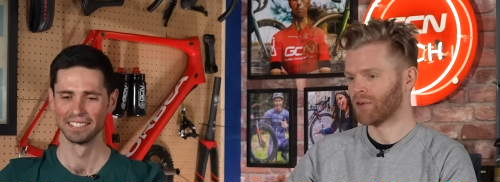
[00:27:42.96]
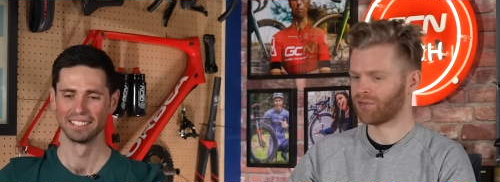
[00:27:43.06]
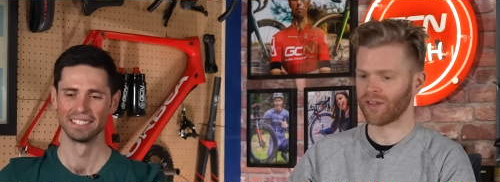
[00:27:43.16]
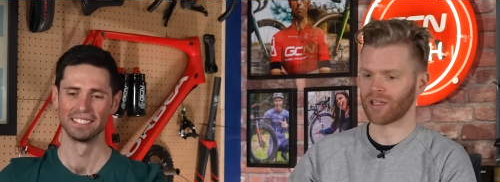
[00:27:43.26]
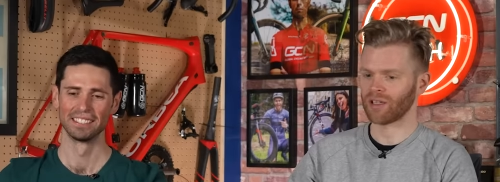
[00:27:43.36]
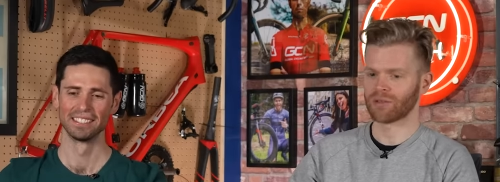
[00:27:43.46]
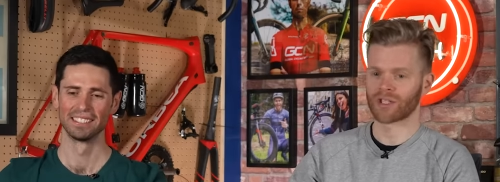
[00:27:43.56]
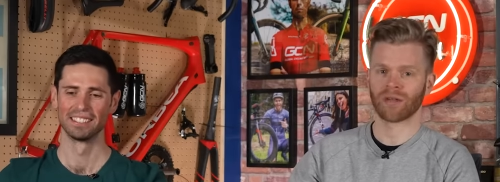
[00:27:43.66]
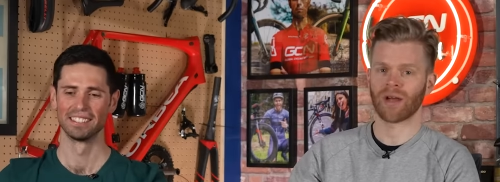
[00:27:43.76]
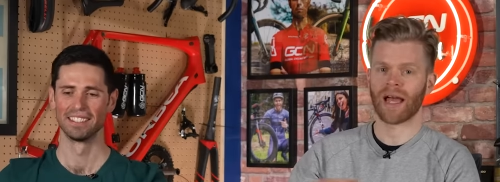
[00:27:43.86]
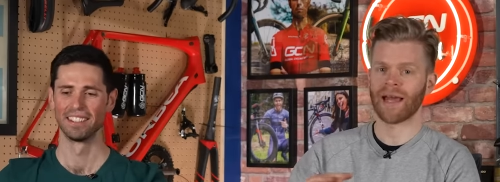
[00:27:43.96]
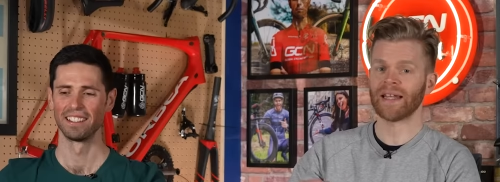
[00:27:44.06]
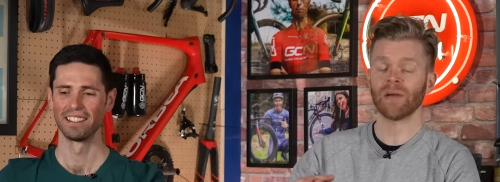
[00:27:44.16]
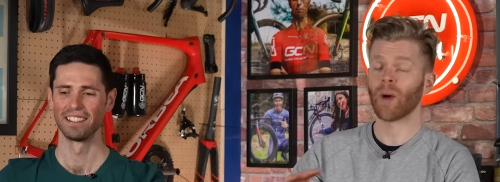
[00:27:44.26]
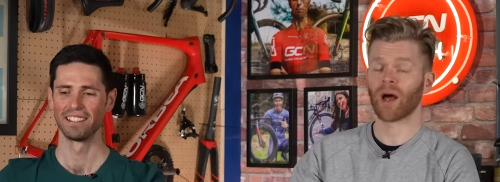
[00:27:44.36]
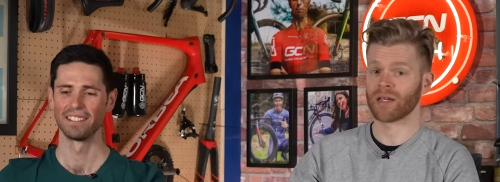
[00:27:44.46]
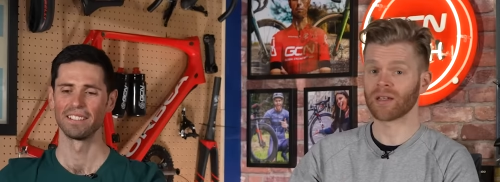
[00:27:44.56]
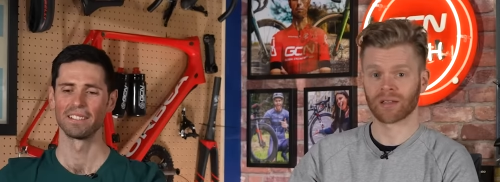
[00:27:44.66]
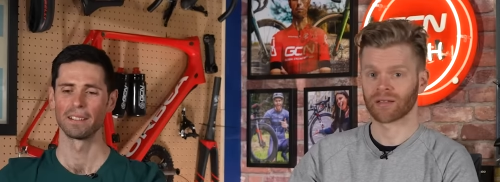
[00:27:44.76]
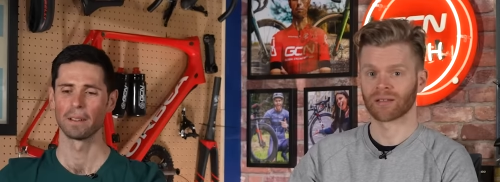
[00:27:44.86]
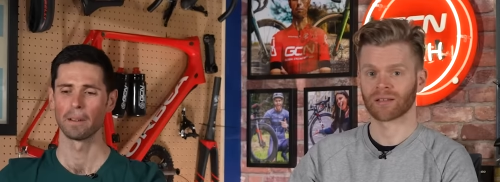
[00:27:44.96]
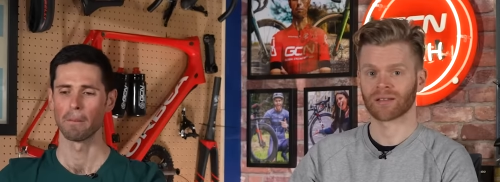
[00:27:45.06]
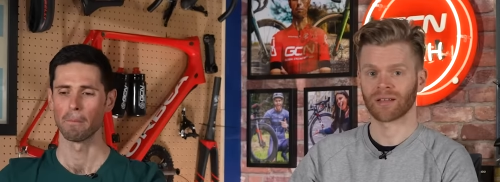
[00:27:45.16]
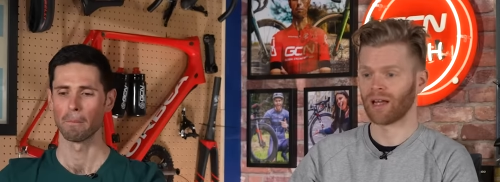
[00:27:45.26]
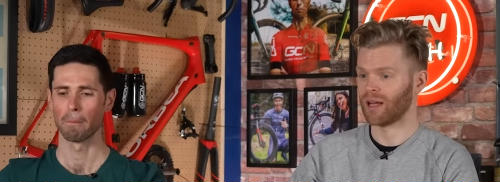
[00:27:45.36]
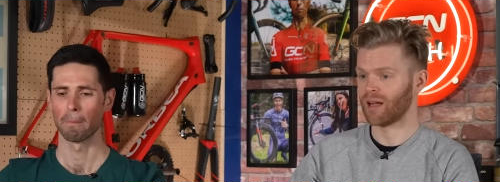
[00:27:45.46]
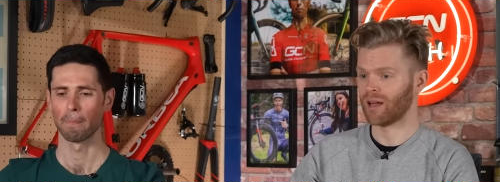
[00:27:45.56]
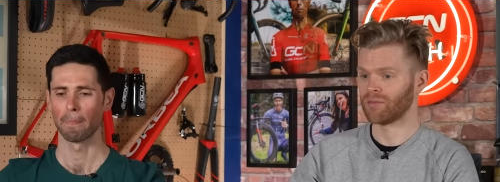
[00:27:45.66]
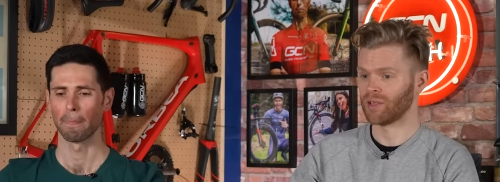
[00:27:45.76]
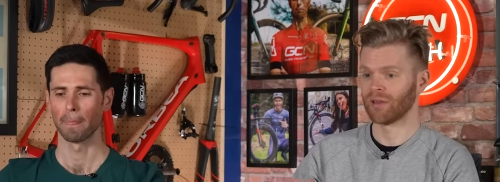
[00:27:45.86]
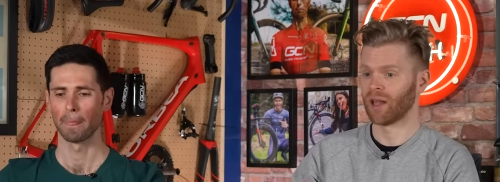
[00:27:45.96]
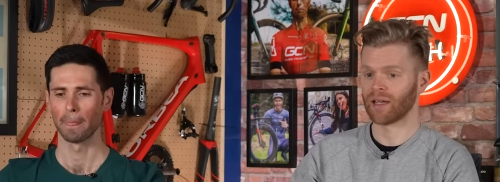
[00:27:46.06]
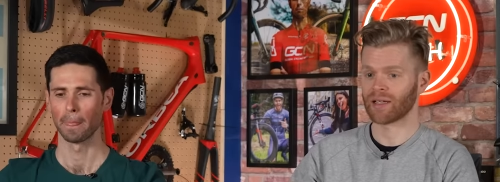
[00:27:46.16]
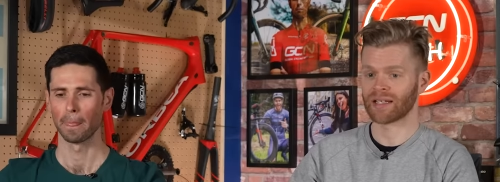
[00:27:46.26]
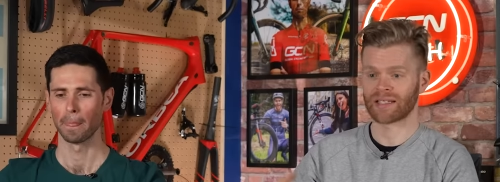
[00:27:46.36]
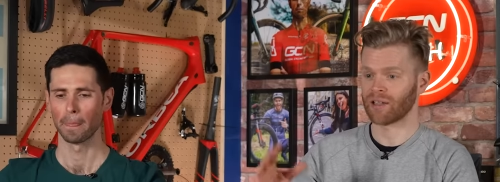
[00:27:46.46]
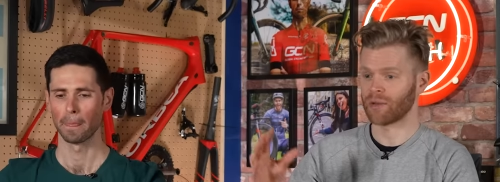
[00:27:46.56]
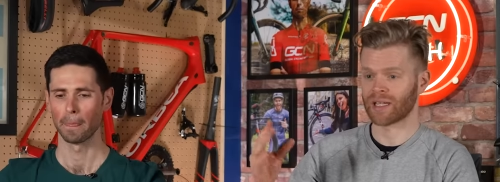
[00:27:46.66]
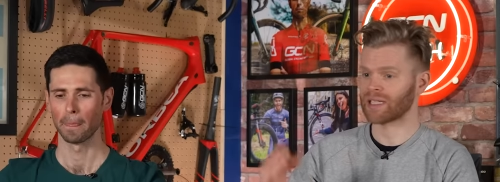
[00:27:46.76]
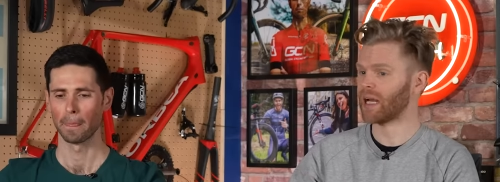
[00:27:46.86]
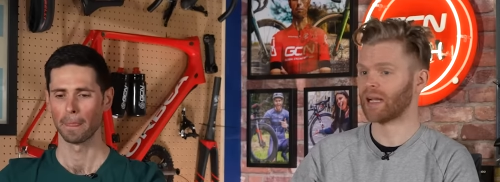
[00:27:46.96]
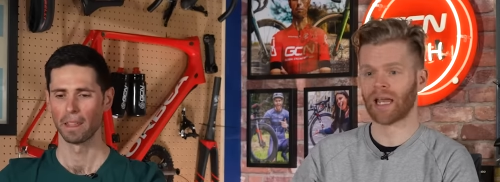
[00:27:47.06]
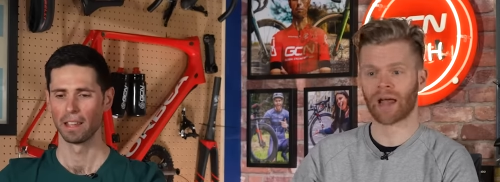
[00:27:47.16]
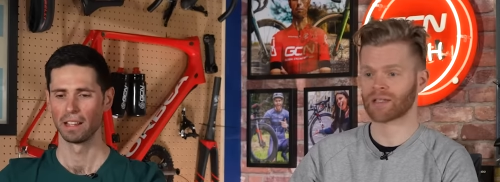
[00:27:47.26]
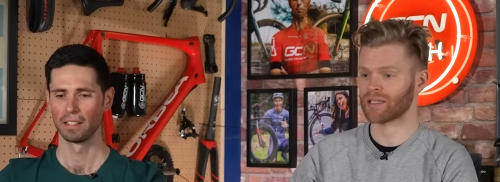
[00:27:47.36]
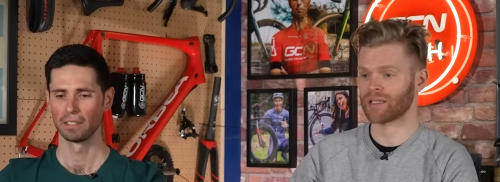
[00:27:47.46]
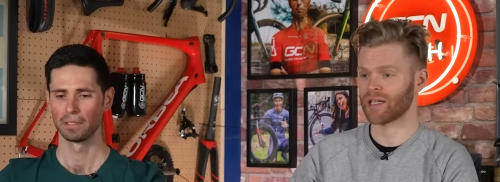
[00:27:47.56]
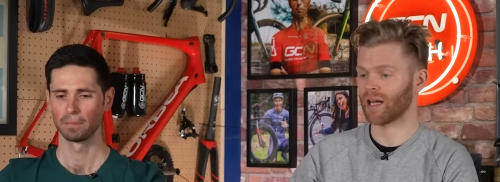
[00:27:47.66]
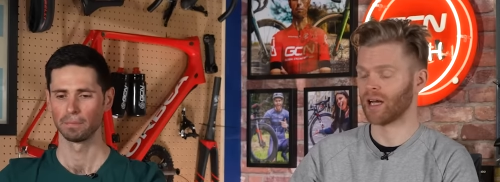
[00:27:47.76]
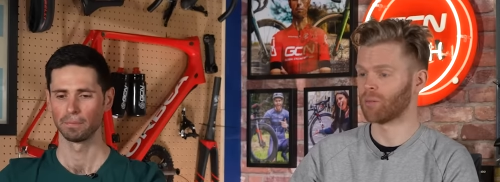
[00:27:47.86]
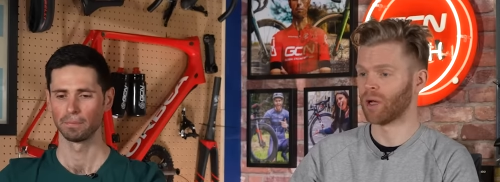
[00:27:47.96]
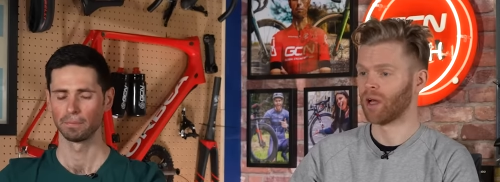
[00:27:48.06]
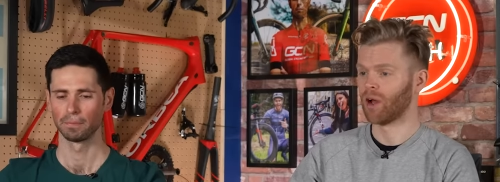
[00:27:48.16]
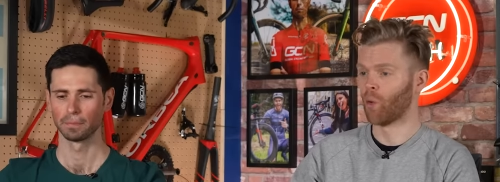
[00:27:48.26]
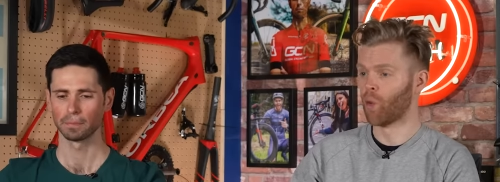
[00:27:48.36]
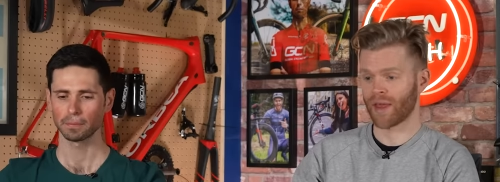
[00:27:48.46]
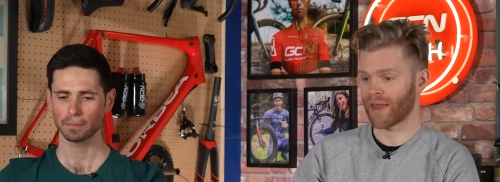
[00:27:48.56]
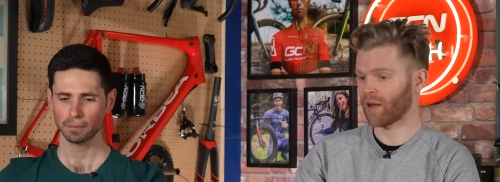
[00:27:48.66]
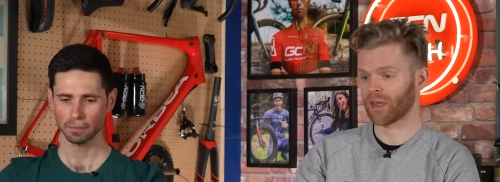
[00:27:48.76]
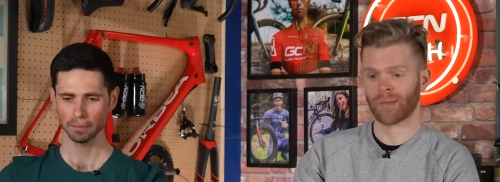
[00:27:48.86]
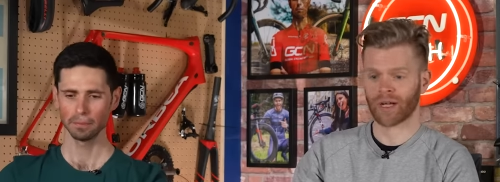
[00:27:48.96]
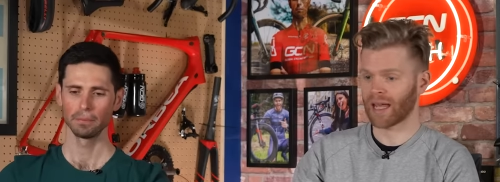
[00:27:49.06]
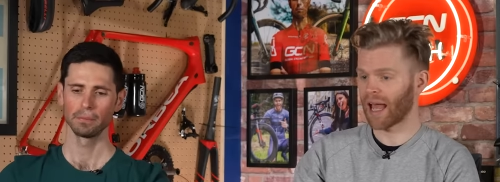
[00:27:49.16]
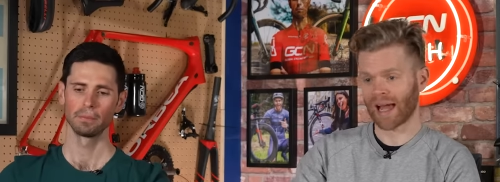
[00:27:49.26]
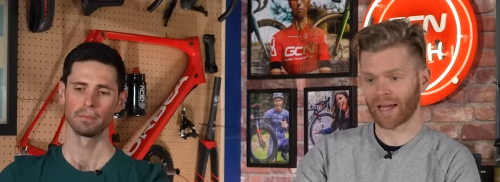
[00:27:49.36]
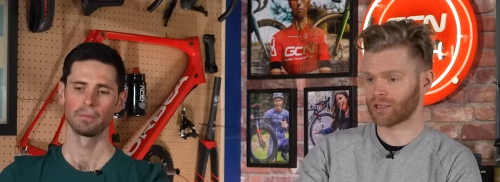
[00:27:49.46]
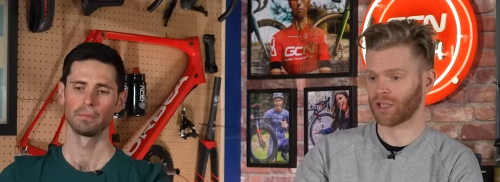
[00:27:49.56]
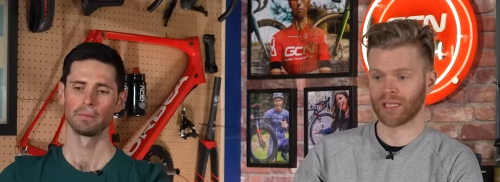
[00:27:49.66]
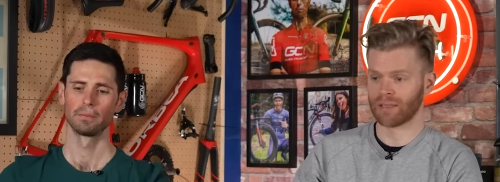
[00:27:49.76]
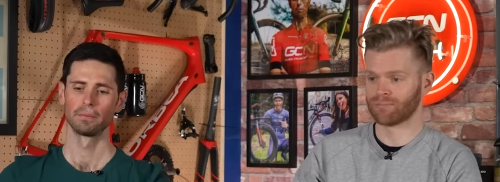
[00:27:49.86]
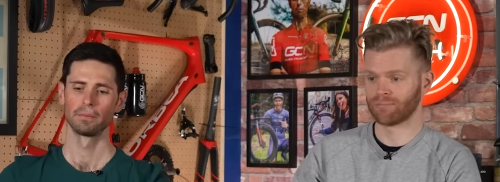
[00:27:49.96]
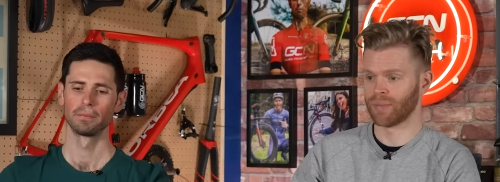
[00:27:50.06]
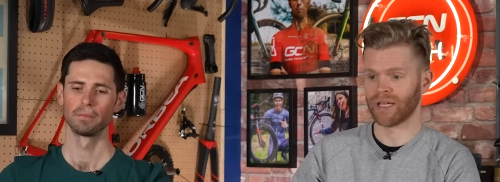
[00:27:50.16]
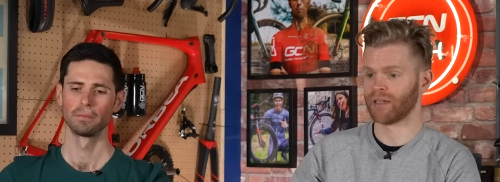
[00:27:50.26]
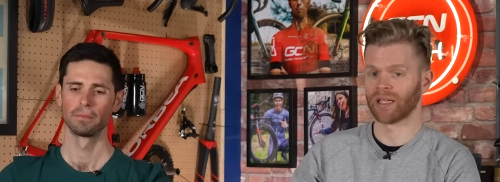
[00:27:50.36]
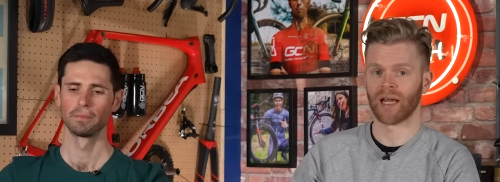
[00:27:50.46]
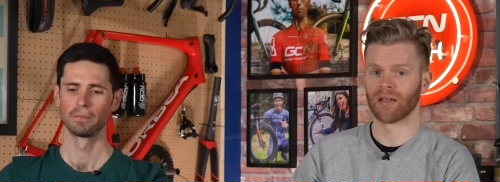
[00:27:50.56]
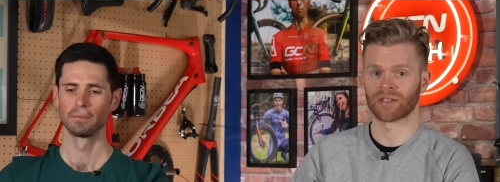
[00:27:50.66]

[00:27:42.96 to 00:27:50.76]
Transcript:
Speaker 1: fit you to any bike you like and tell you exactly how to set it up without the bike actually being there.